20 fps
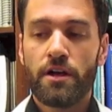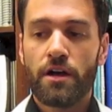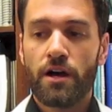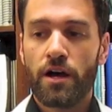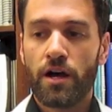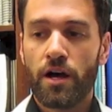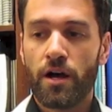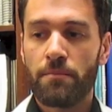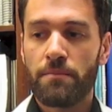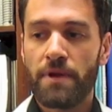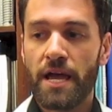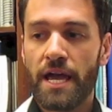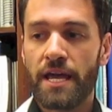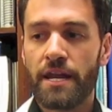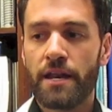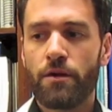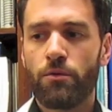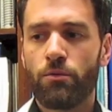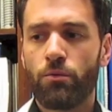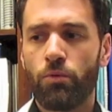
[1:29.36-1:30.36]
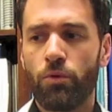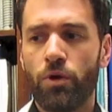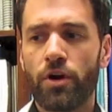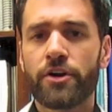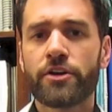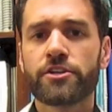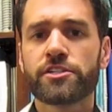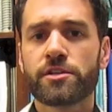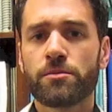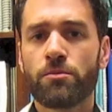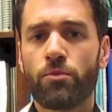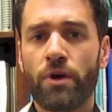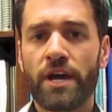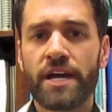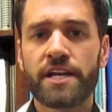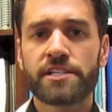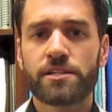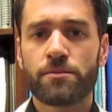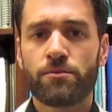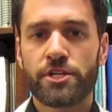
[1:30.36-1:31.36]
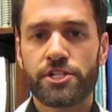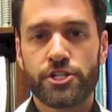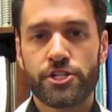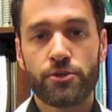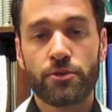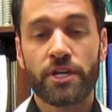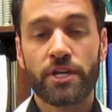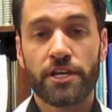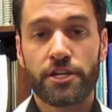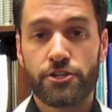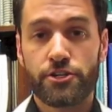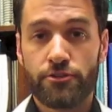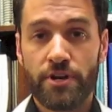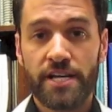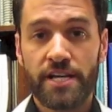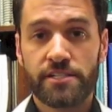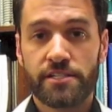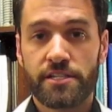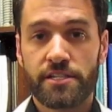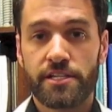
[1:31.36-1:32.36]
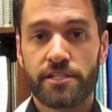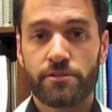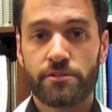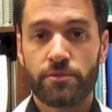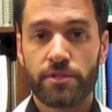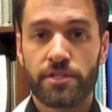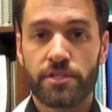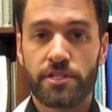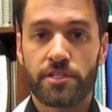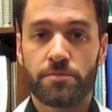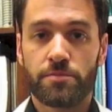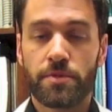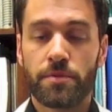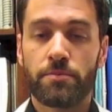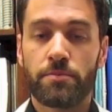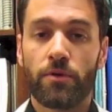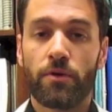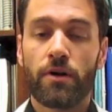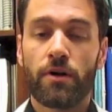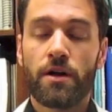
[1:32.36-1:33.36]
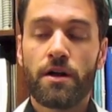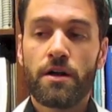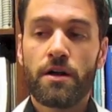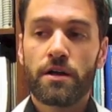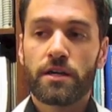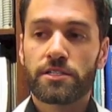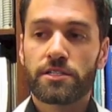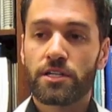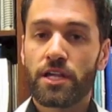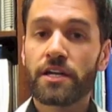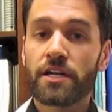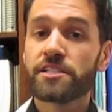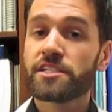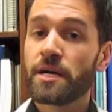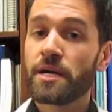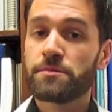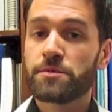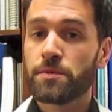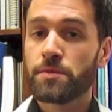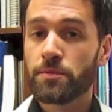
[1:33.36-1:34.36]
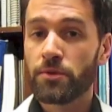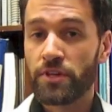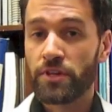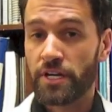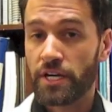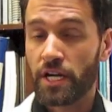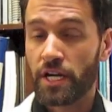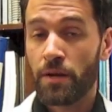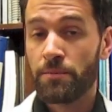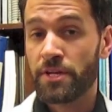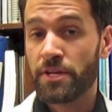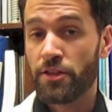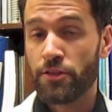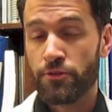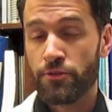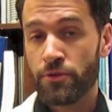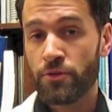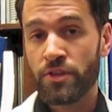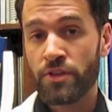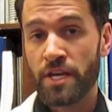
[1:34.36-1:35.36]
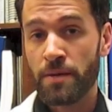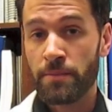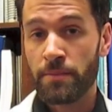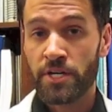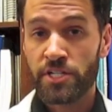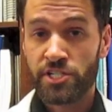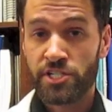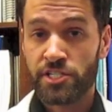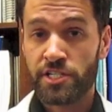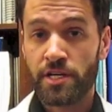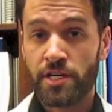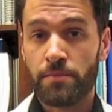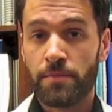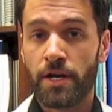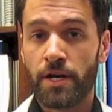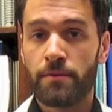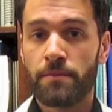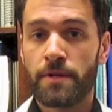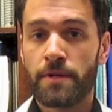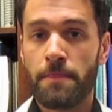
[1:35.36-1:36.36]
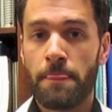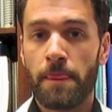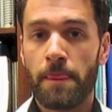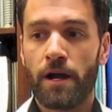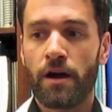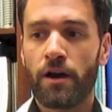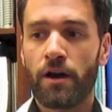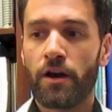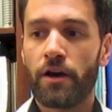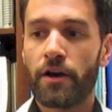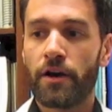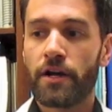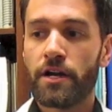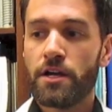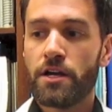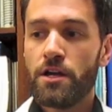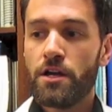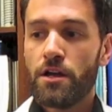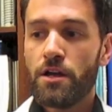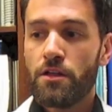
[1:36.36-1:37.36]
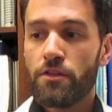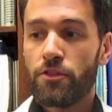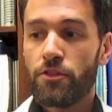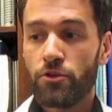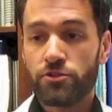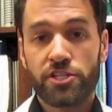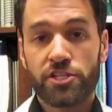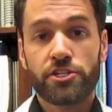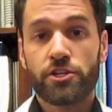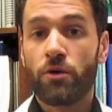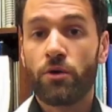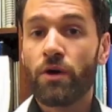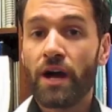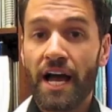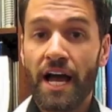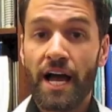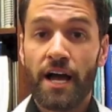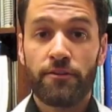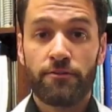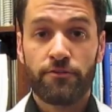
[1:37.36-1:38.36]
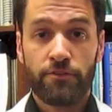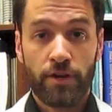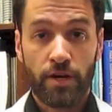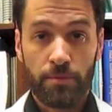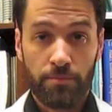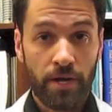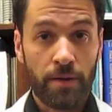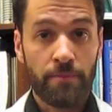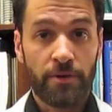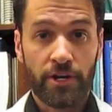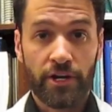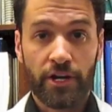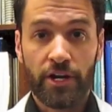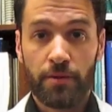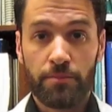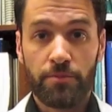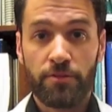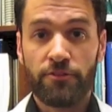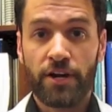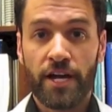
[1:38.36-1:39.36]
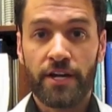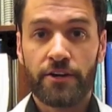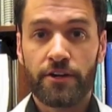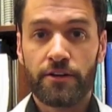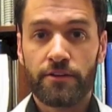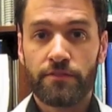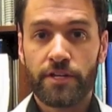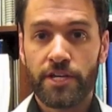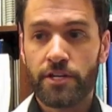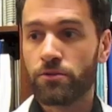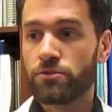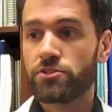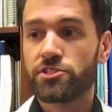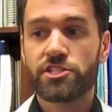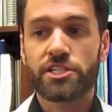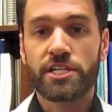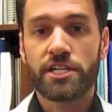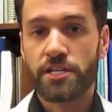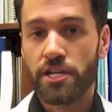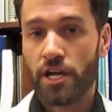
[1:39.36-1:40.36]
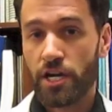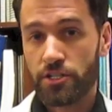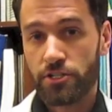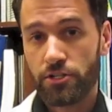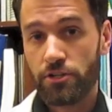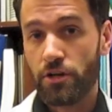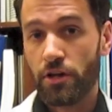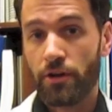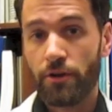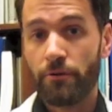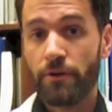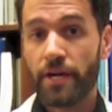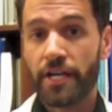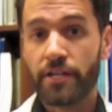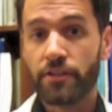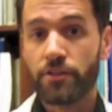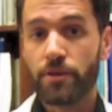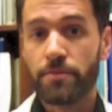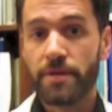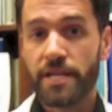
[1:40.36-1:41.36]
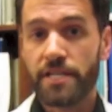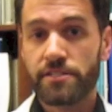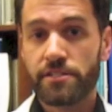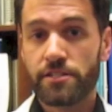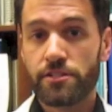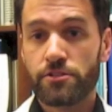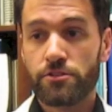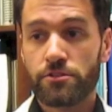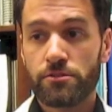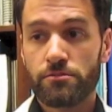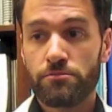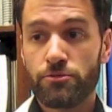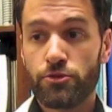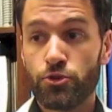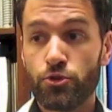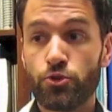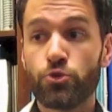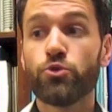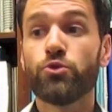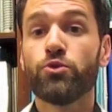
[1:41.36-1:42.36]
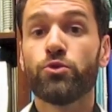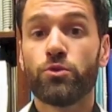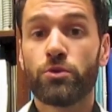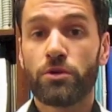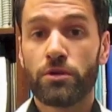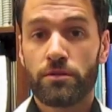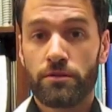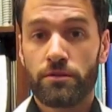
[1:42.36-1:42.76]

Um, and what are some ways in which you can address this with these people? A lot of times people that are coming through the emergency department are those that don't have a primary care provider. They don't see a doctor on a regular basis. You,